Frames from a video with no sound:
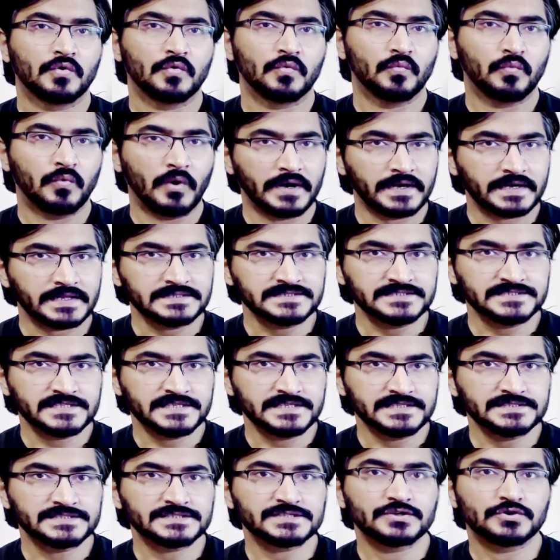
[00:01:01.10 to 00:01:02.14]
Water
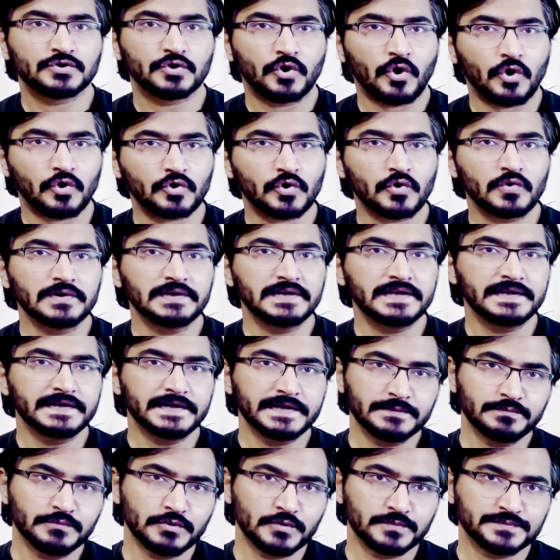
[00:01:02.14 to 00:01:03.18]
change not only
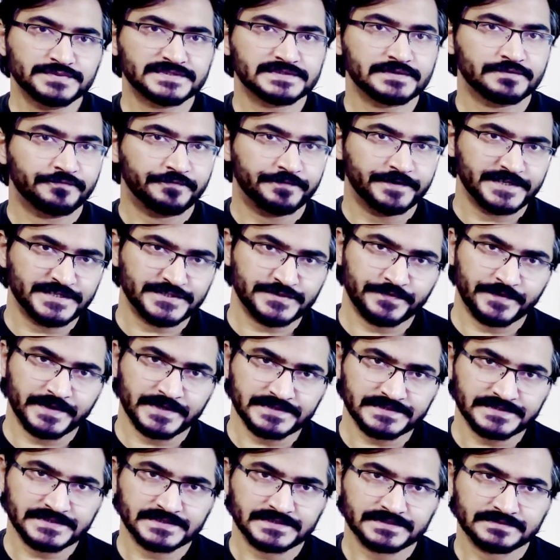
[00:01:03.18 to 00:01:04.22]
removes fish
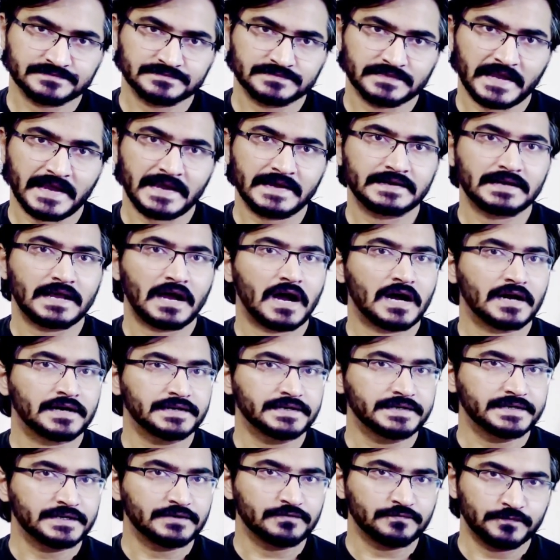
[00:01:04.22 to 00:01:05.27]
waste and
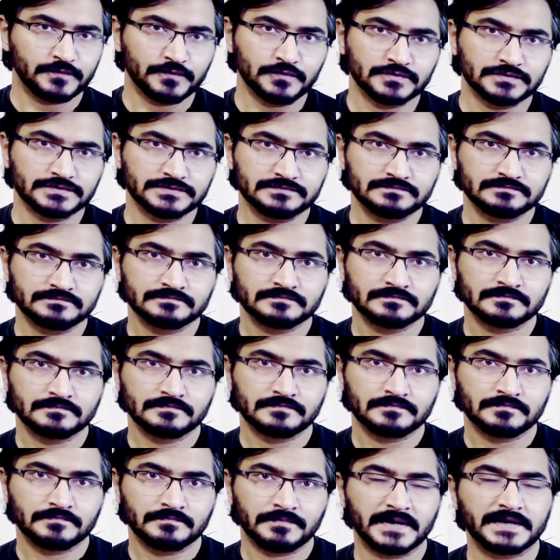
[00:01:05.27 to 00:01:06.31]
uneaten food,
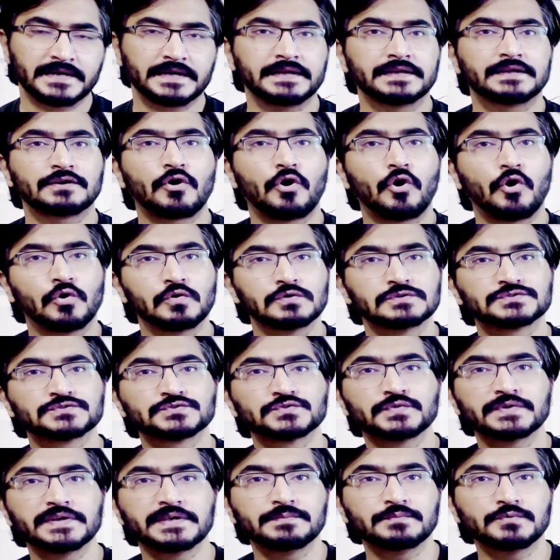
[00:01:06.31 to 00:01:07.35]
but it
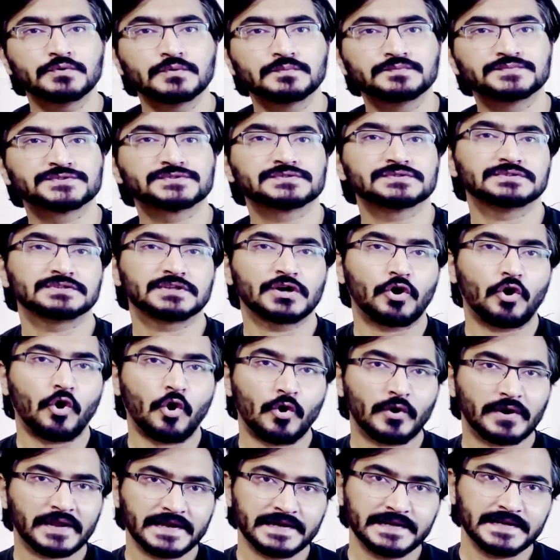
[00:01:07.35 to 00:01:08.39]
also removes the
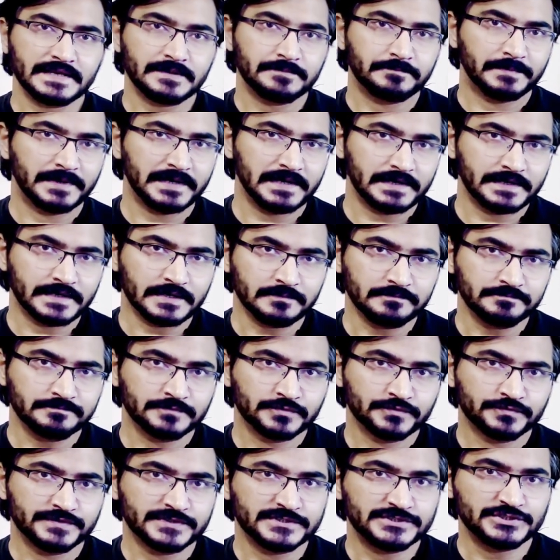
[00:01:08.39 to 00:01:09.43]
organic buildup
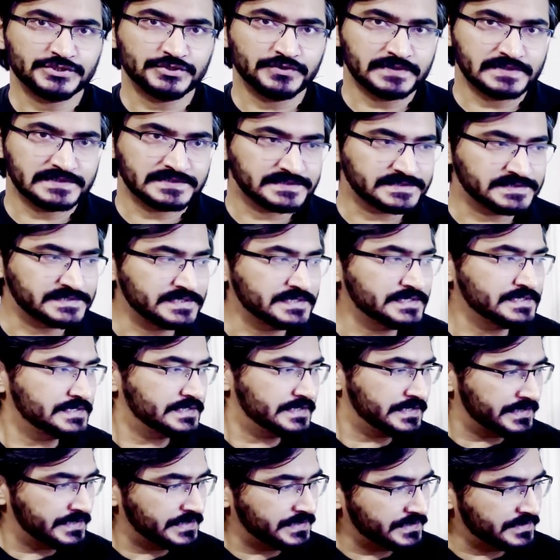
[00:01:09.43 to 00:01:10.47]
which you will see
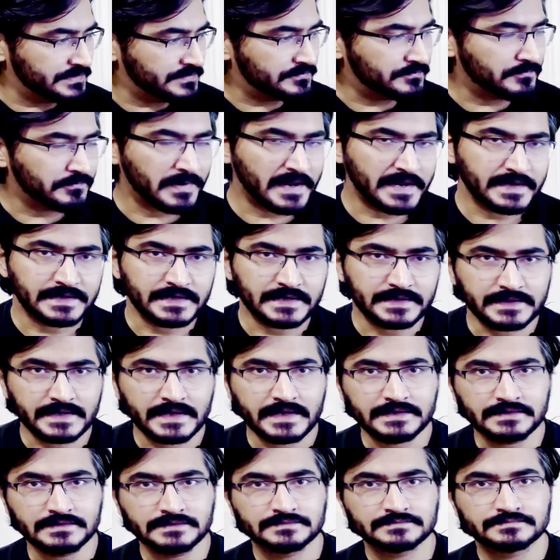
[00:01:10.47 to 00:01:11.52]
in planted
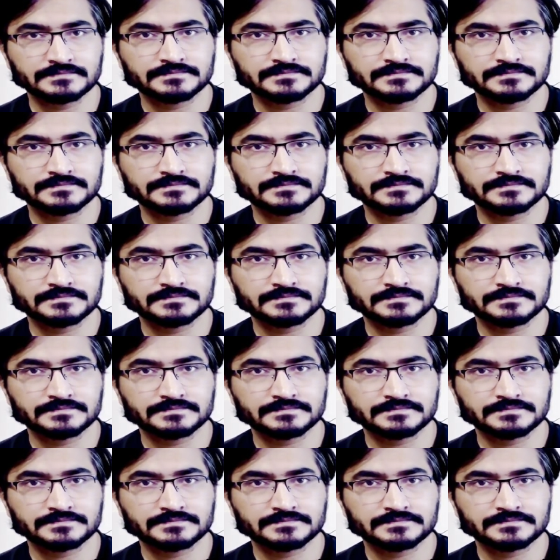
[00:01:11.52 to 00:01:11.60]
tank,